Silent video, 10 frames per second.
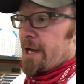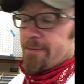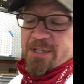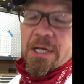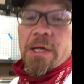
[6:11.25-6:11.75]

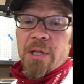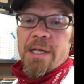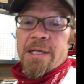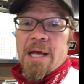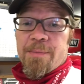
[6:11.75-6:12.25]
I'm just going to
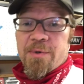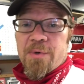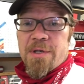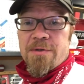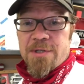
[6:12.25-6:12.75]
clean it up and
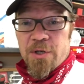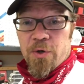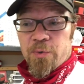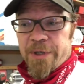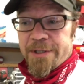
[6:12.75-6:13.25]
reuse the
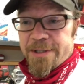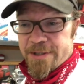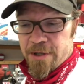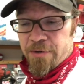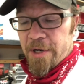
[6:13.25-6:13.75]
old one
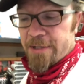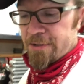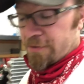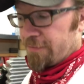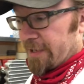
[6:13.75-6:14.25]
because the
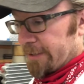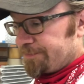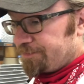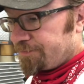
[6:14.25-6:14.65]
threads do fit.